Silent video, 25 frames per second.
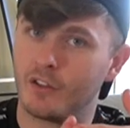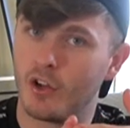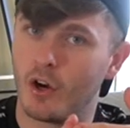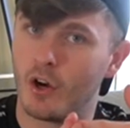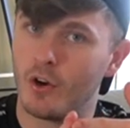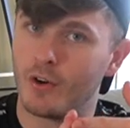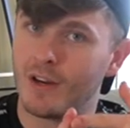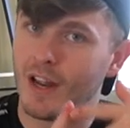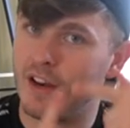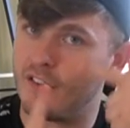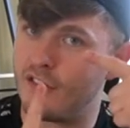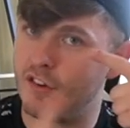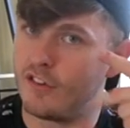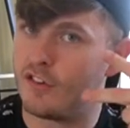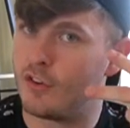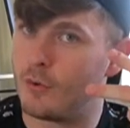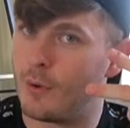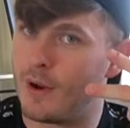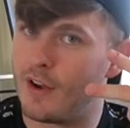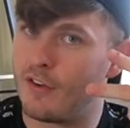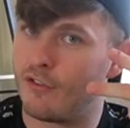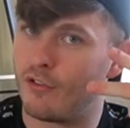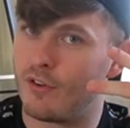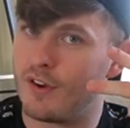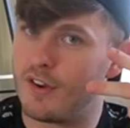code gets you 2
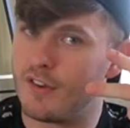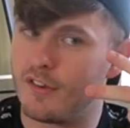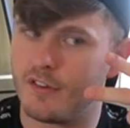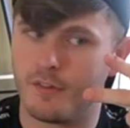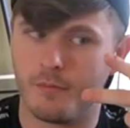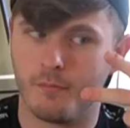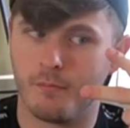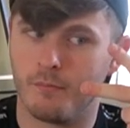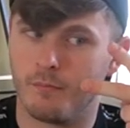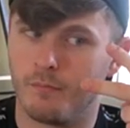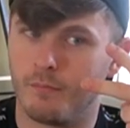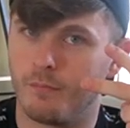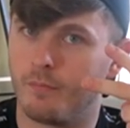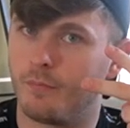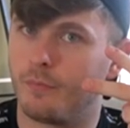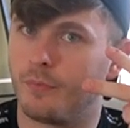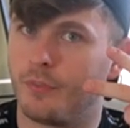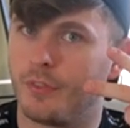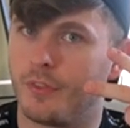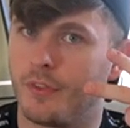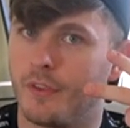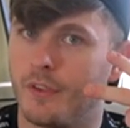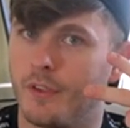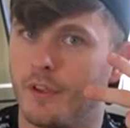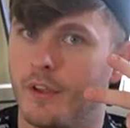entries.
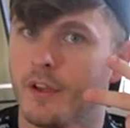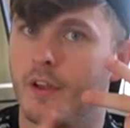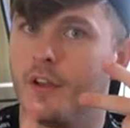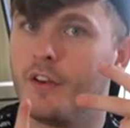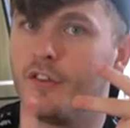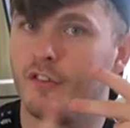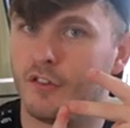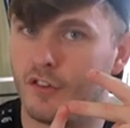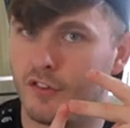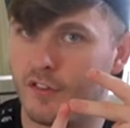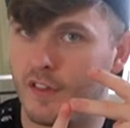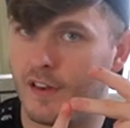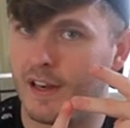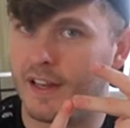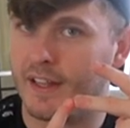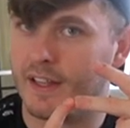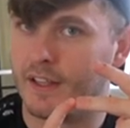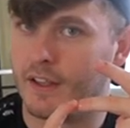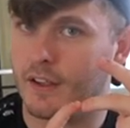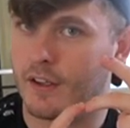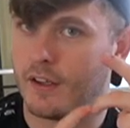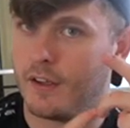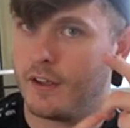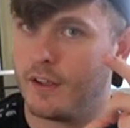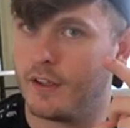Just the
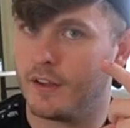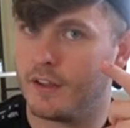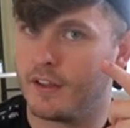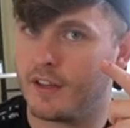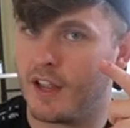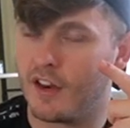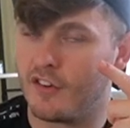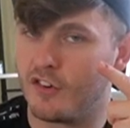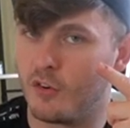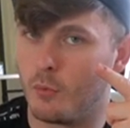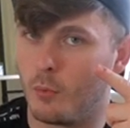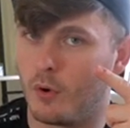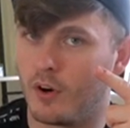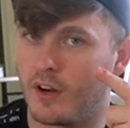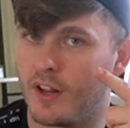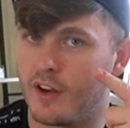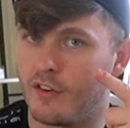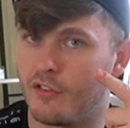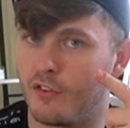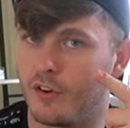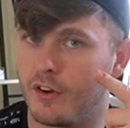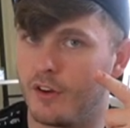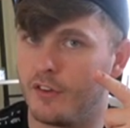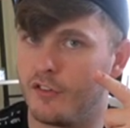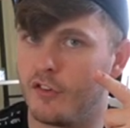link gets you 1
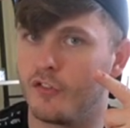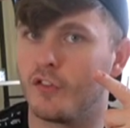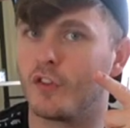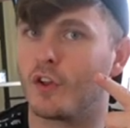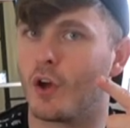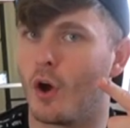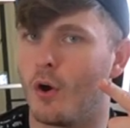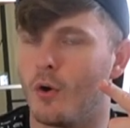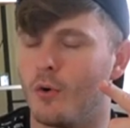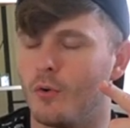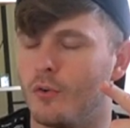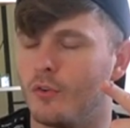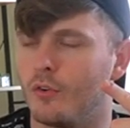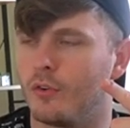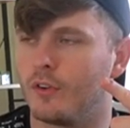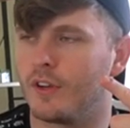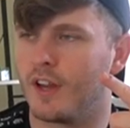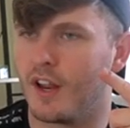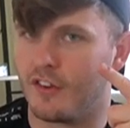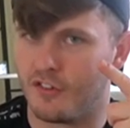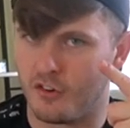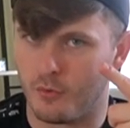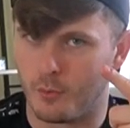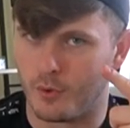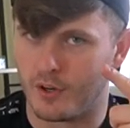entry. Just the code
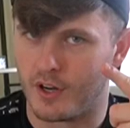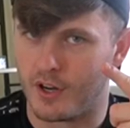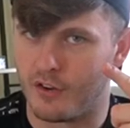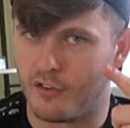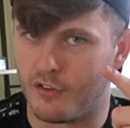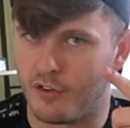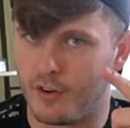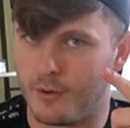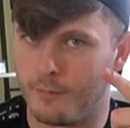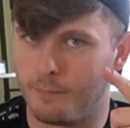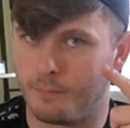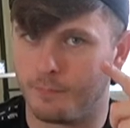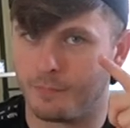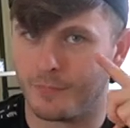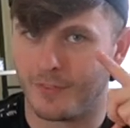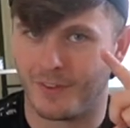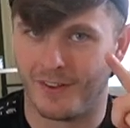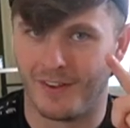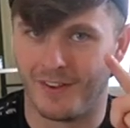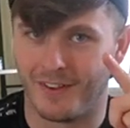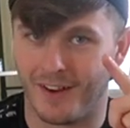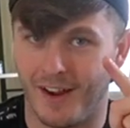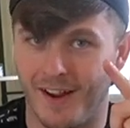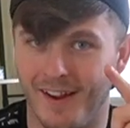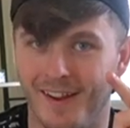gets you 1 entry.
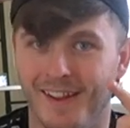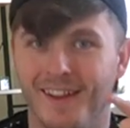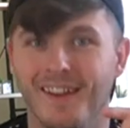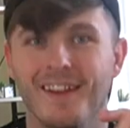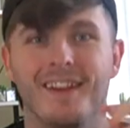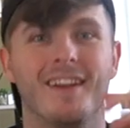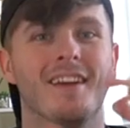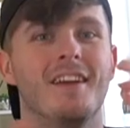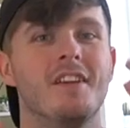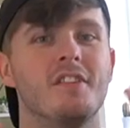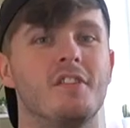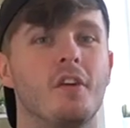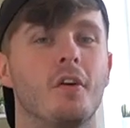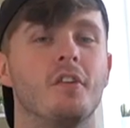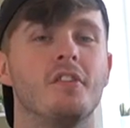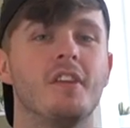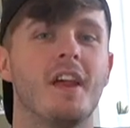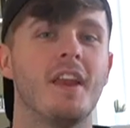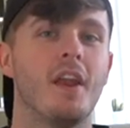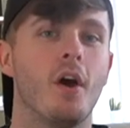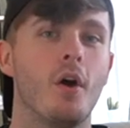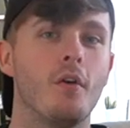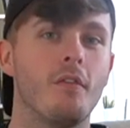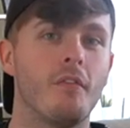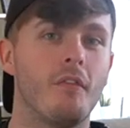Okay, so
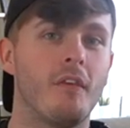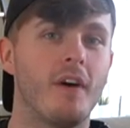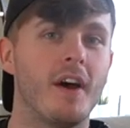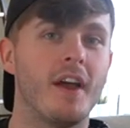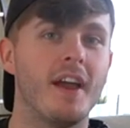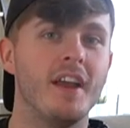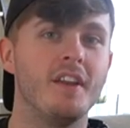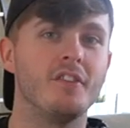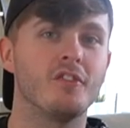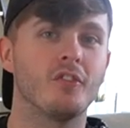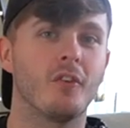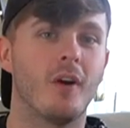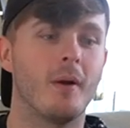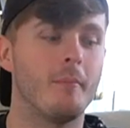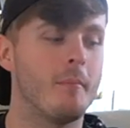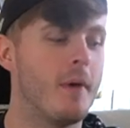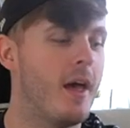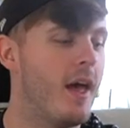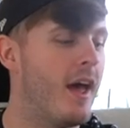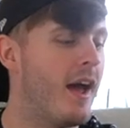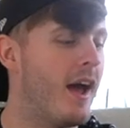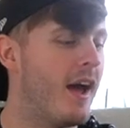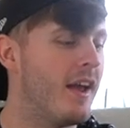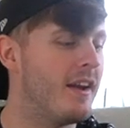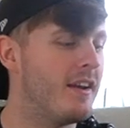send it over via Instagram
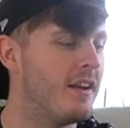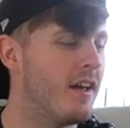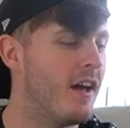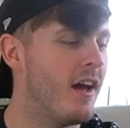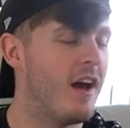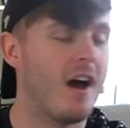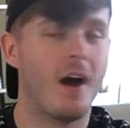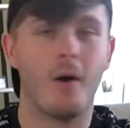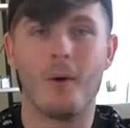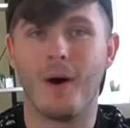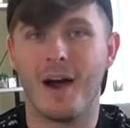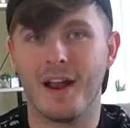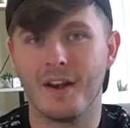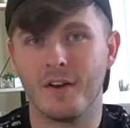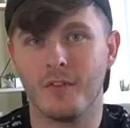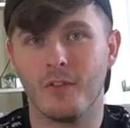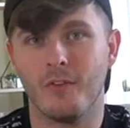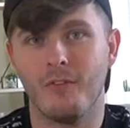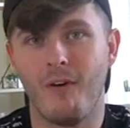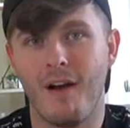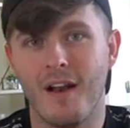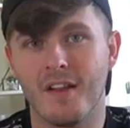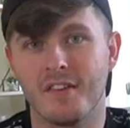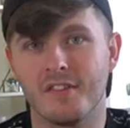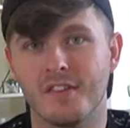and I'll handle the
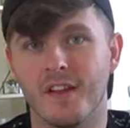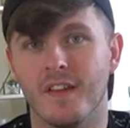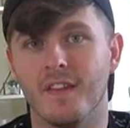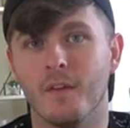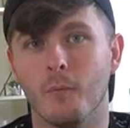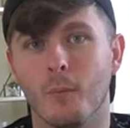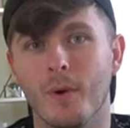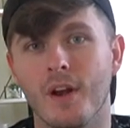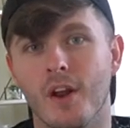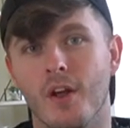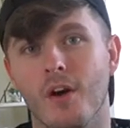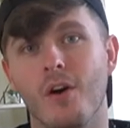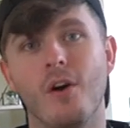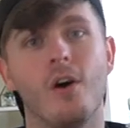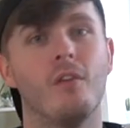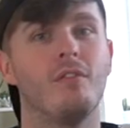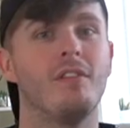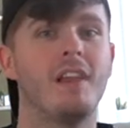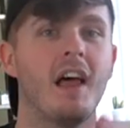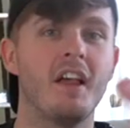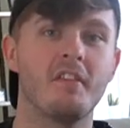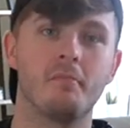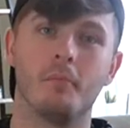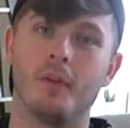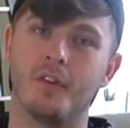rest. And the winner of
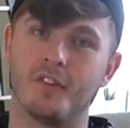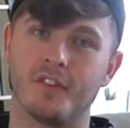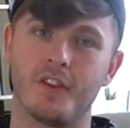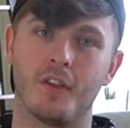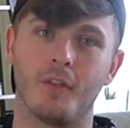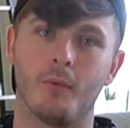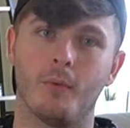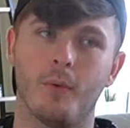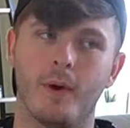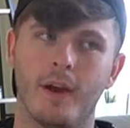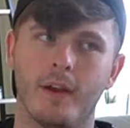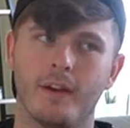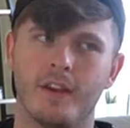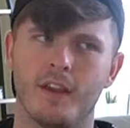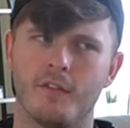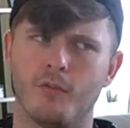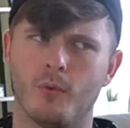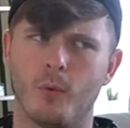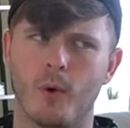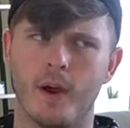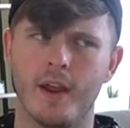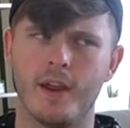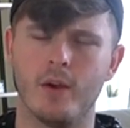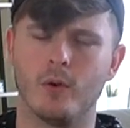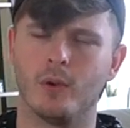last month's
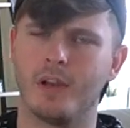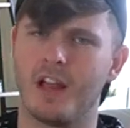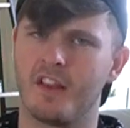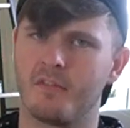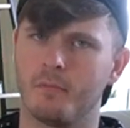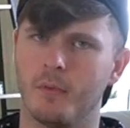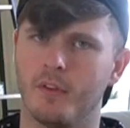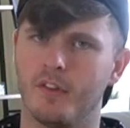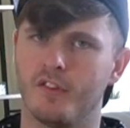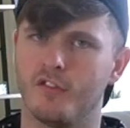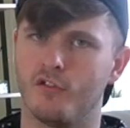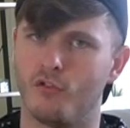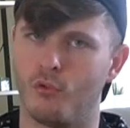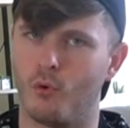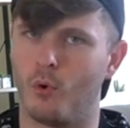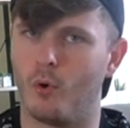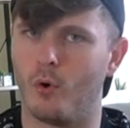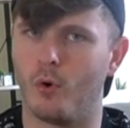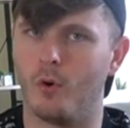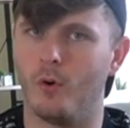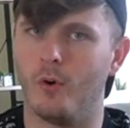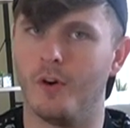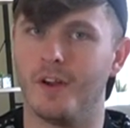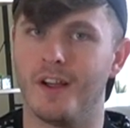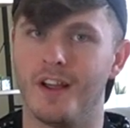giveaway, or last month's
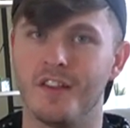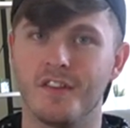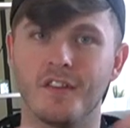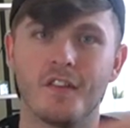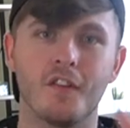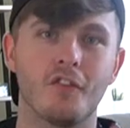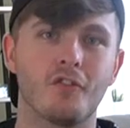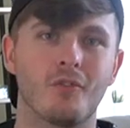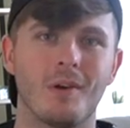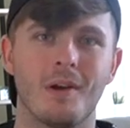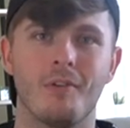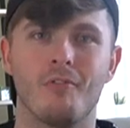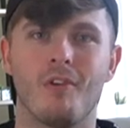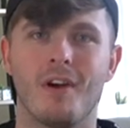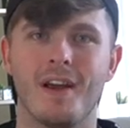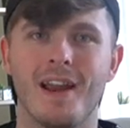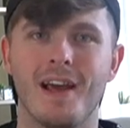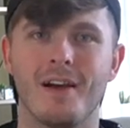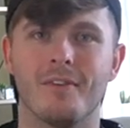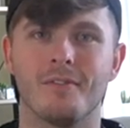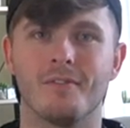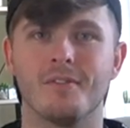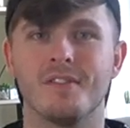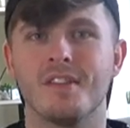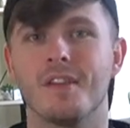draw, is on the screen right
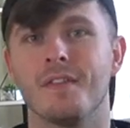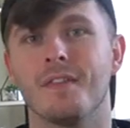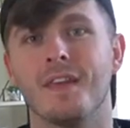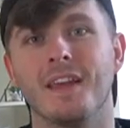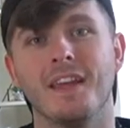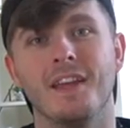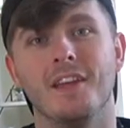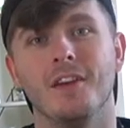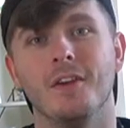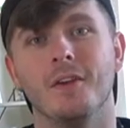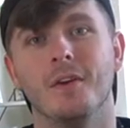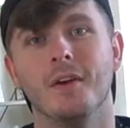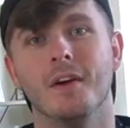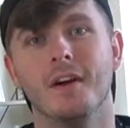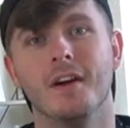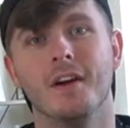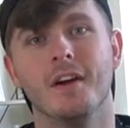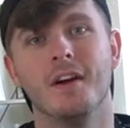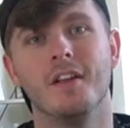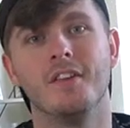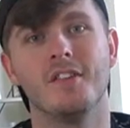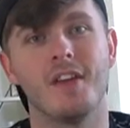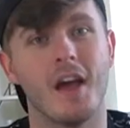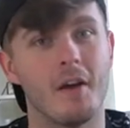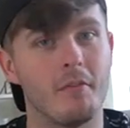now. So thank you
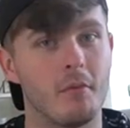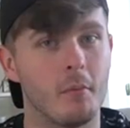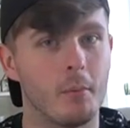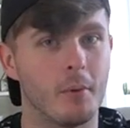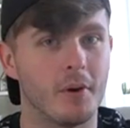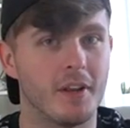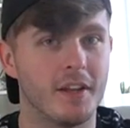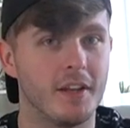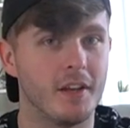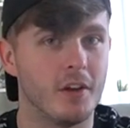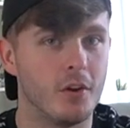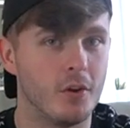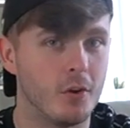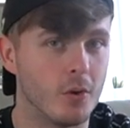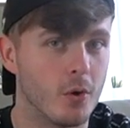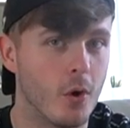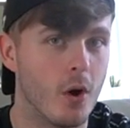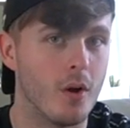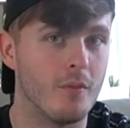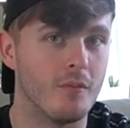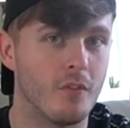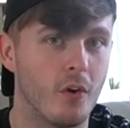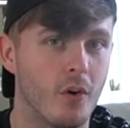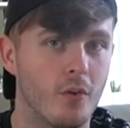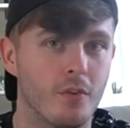to everybody who got
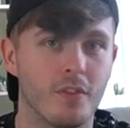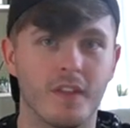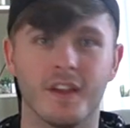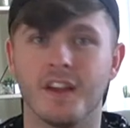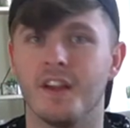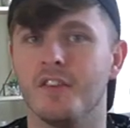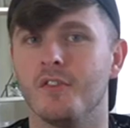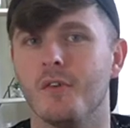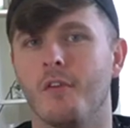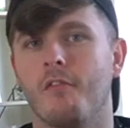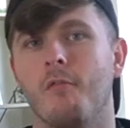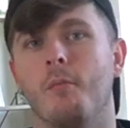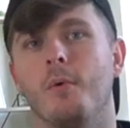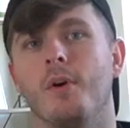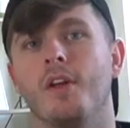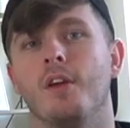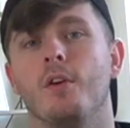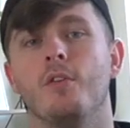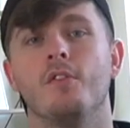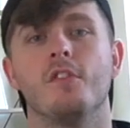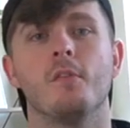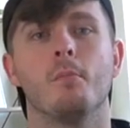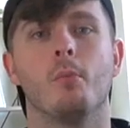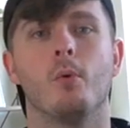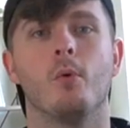involved. Thank you to everybody who
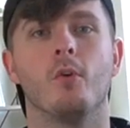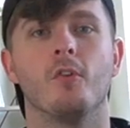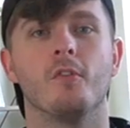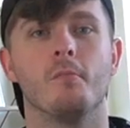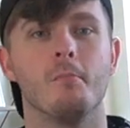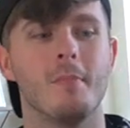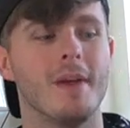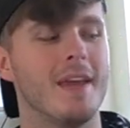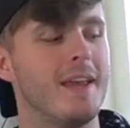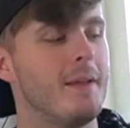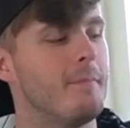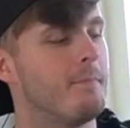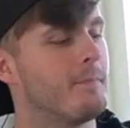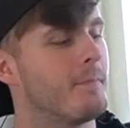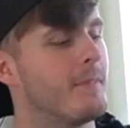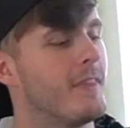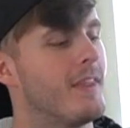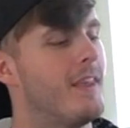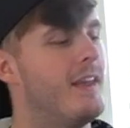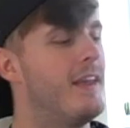supports me.